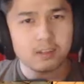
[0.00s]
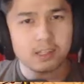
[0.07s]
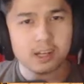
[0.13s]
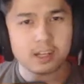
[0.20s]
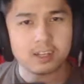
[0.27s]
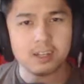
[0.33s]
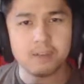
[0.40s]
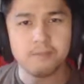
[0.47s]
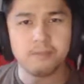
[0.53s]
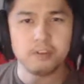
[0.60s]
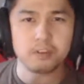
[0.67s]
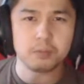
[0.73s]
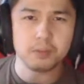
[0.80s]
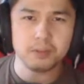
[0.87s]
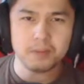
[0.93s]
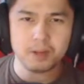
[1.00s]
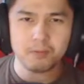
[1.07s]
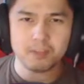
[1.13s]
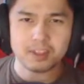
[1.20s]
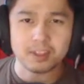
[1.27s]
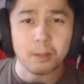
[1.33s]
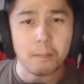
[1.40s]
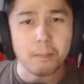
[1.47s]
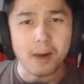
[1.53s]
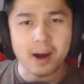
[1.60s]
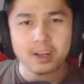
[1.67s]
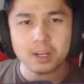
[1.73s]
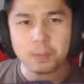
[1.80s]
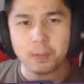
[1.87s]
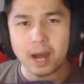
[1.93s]
I can infuse Moon Knight with
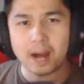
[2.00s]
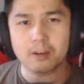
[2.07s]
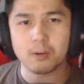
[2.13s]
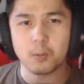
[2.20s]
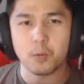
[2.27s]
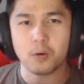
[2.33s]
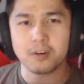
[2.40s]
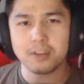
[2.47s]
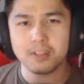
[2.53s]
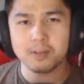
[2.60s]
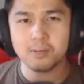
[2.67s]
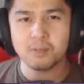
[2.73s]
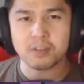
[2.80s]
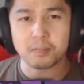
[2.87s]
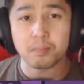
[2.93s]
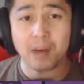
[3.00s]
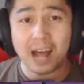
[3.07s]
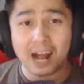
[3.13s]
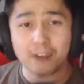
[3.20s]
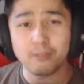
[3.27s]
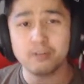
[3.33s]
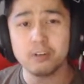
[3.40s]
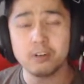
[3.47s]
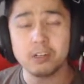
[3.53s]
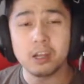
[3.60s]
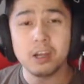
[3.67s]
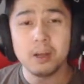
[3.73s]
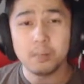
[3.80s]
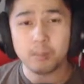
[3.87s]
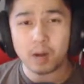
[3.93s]
demonic power, awarding them with powerful,
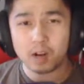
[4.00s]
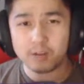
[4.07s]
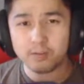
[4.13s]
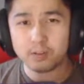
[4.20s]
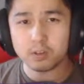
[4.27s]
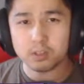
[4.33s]
powerful